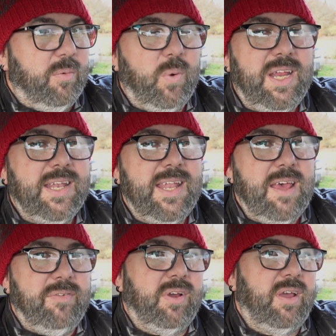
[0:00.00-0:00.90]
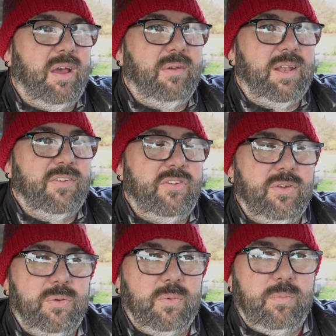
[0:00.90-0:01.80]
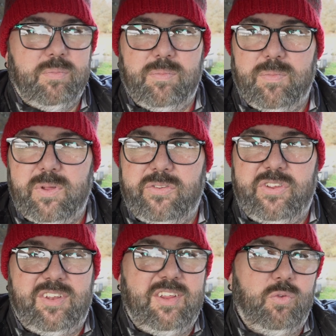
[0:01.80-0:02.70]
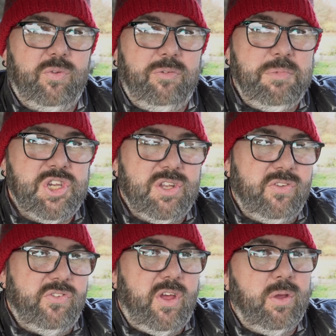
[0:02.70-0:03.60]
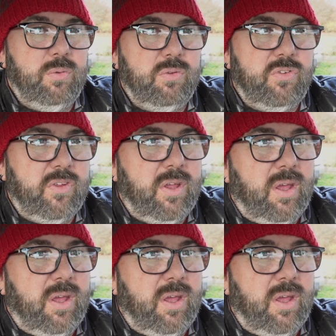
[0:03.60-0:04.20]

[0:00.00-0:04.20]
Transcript: We never go into cities with emission zones,